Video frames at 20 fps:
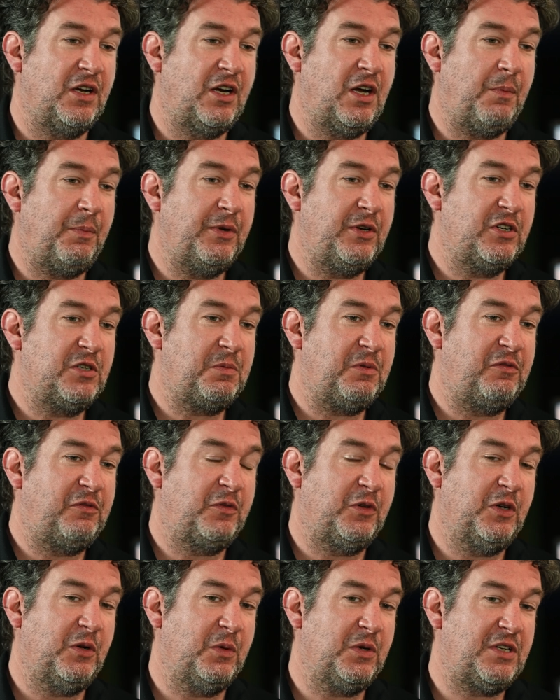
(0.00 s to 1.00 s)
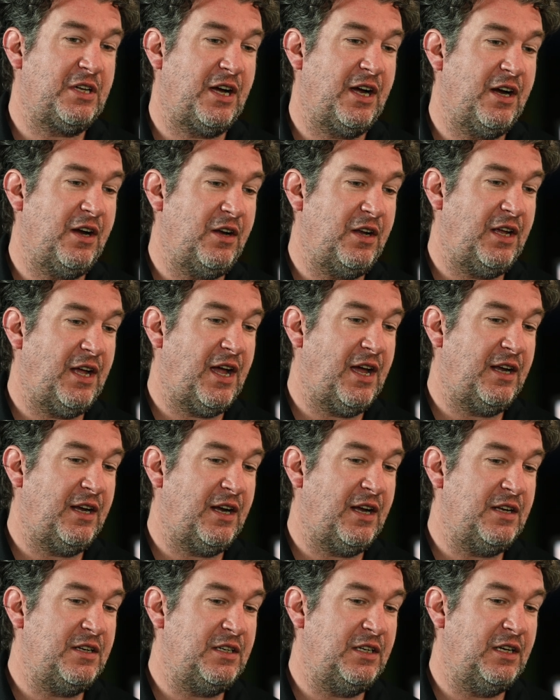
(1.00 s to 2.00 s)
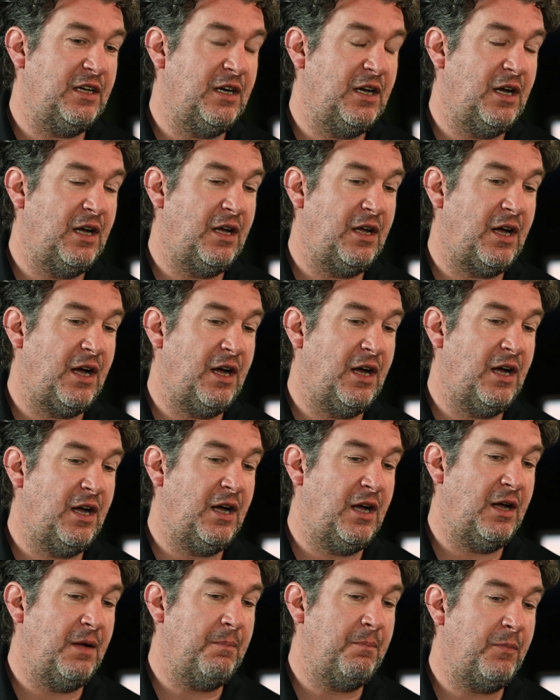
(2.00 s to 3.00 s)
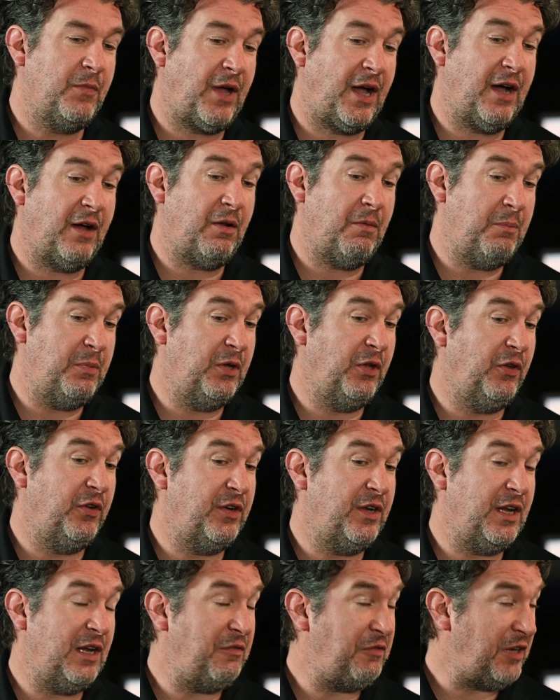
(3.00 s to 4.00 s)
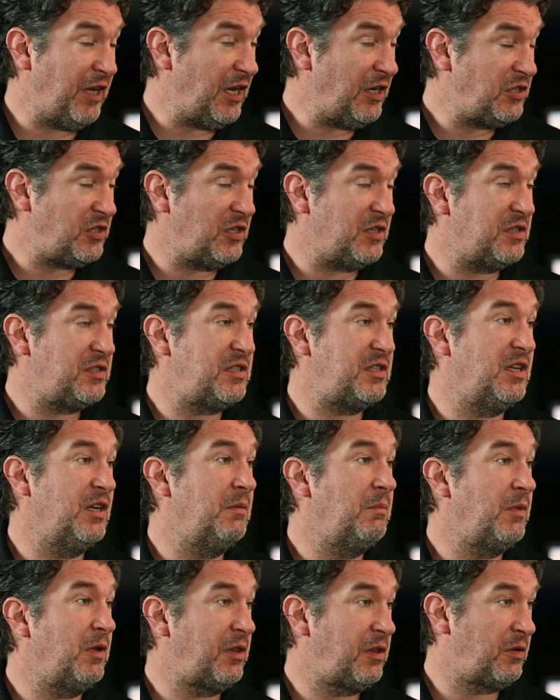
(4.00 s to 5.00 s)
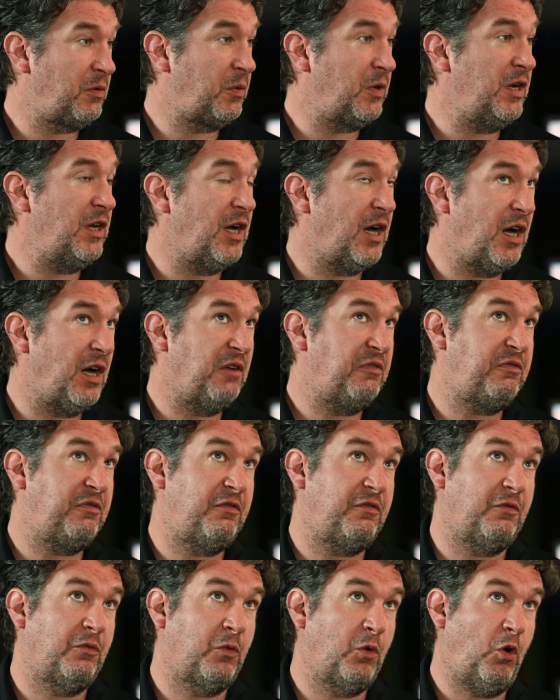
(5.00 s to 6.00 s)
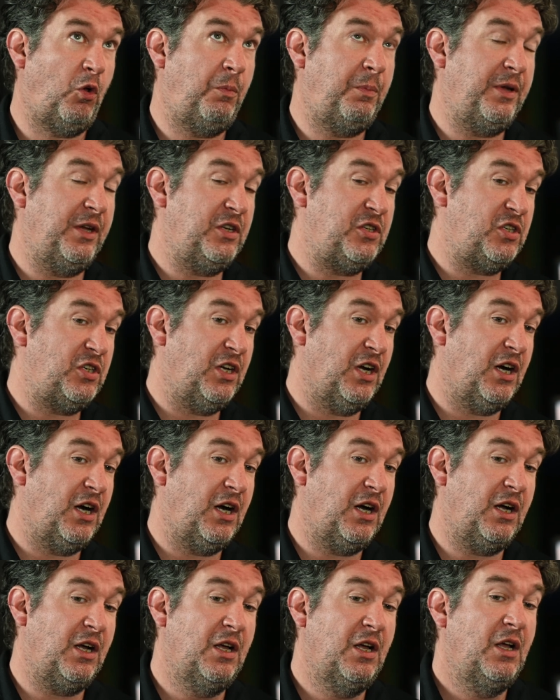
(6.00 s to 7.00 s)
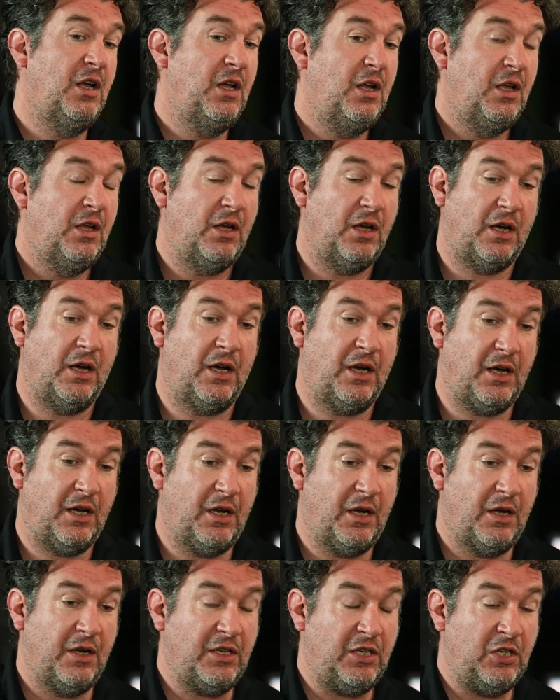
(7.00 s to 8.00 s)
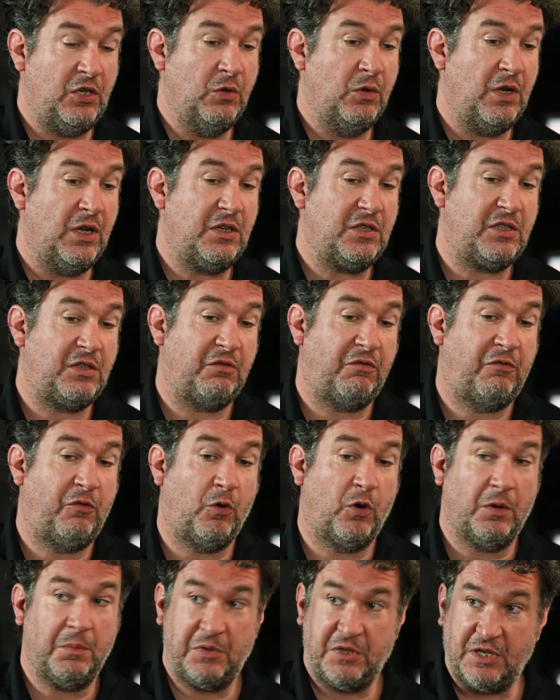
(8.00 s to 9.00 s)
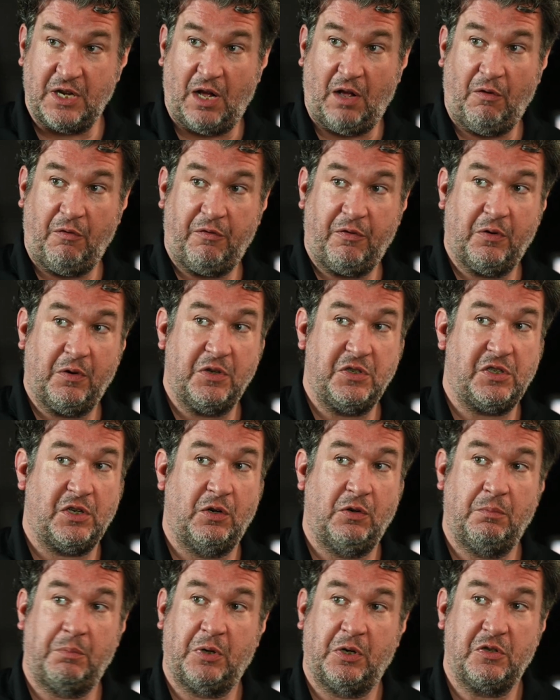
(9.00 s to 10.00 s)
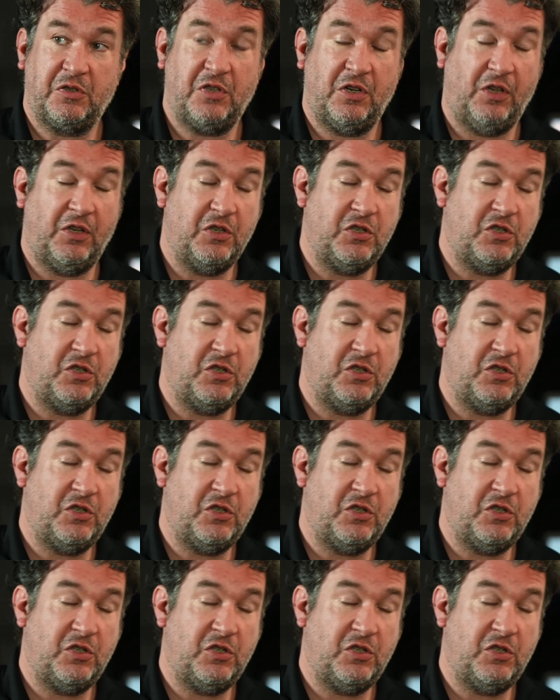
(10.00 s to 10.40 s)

a couple years before he retired, he had an idea how to build an aviation sim, a three-off roll pitch yaw unit for himself, for his own personal